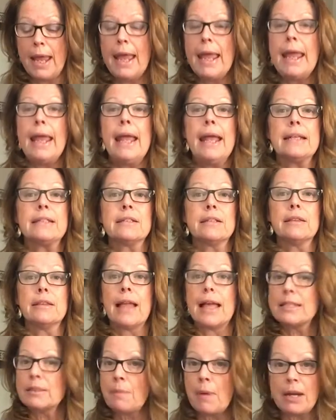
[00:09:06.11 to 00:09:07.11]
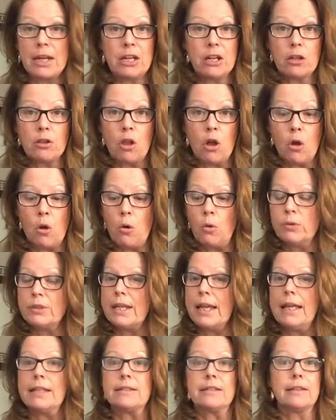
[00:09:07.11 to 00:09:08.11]
It's less money to close.
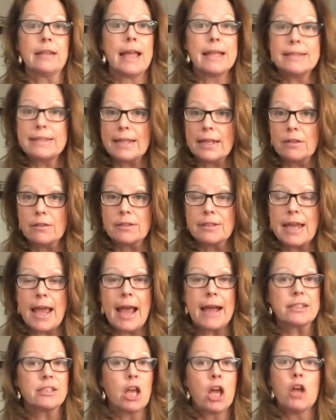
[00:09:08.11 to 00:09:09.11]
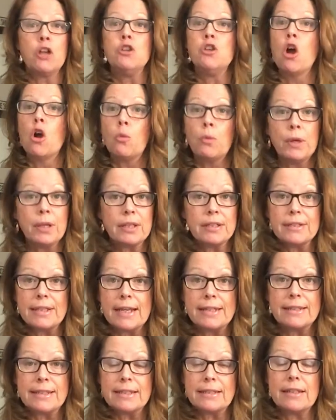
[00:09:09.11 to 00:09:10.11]
It's less sales tax, no
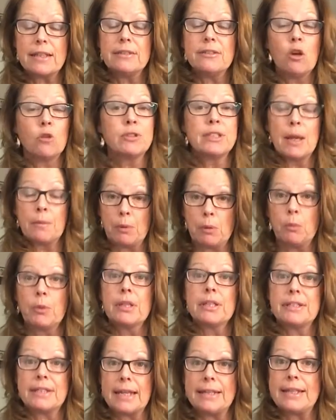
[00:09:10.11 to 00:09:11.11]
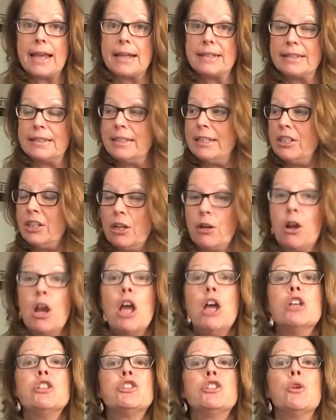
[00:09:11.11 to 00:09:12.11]
separate real estate taxes each year.
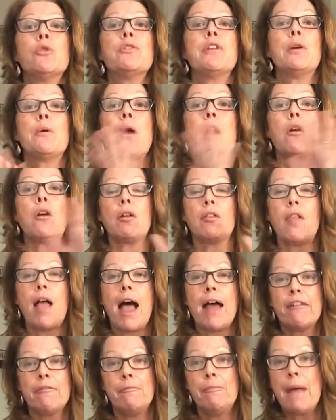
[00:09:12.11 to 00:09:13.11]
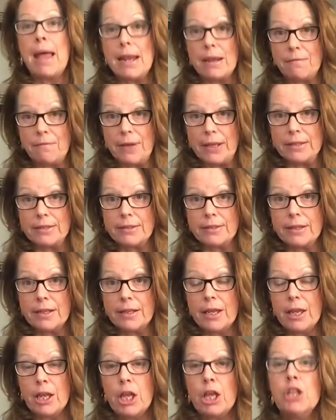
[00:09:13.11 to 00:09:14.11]
So there are a lot of benefits
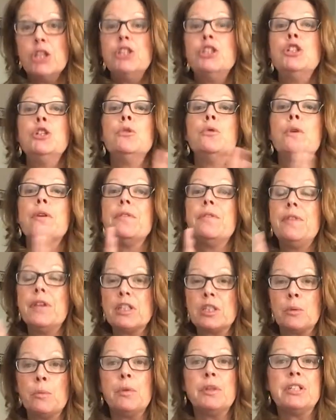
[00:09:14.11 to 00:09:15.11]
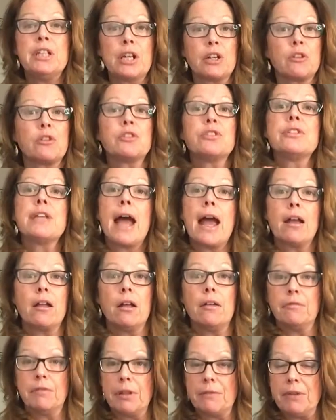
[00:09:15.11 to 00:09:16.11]
to this particular style of
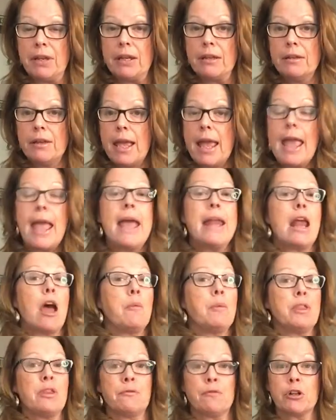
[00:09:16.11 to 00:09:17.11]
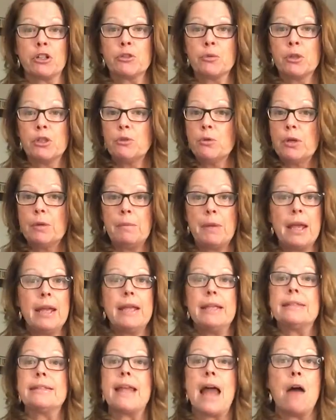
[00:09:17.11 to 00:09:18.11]
living. And I'll be the first one to admit it's
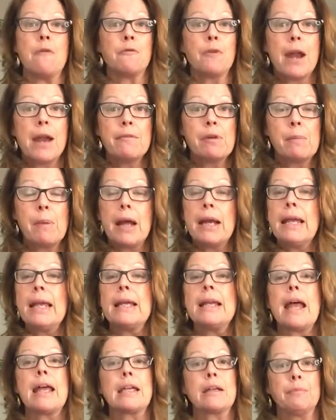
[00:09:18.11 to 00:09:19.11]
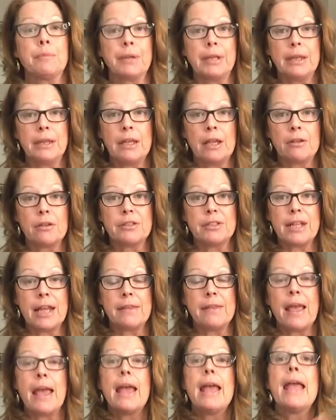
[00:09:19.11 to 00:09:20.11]
not for everybody, and I completely understand
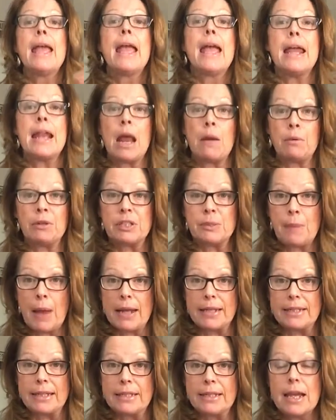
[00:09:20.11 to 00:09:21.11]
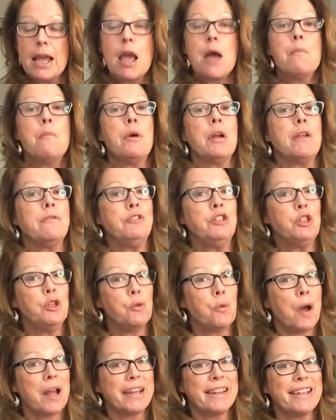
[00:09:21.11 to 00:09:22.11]
that and I respect it. But if you
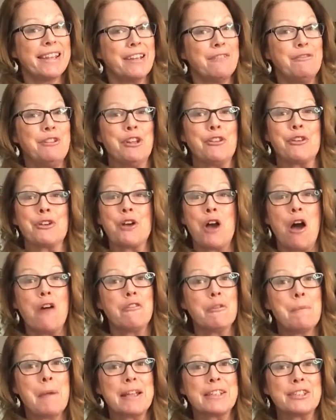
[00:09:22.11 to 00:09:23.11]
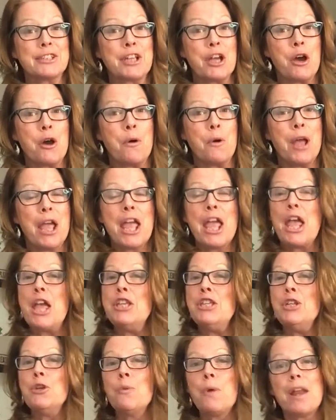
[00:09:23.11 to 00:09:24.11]
want to live near the Gulf of Mexico and you
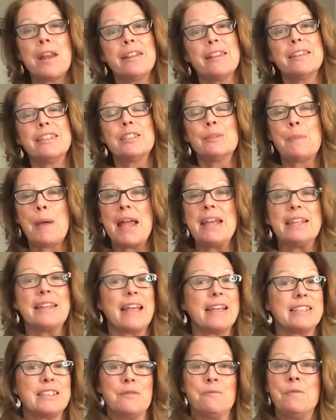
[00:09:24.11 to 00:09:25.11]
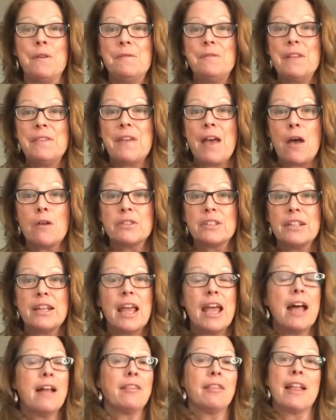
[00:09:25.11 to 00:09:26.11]
want to spend less than $50,000,
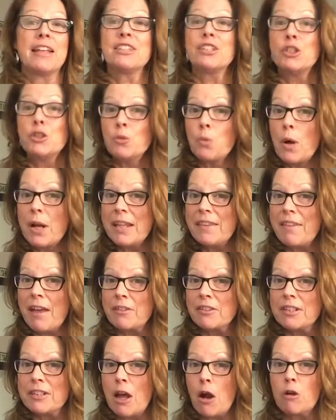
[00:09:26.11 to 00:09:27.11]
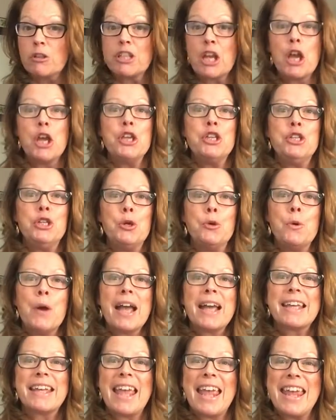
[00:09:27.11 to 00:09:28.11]
less than $20,000, you
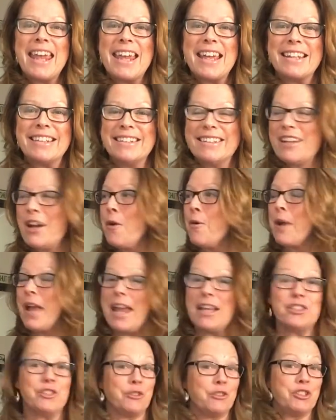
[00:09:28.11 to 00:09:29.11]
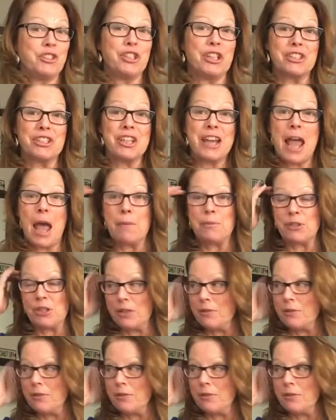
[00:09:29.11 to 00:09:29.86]
can. Okay, so it's just an option.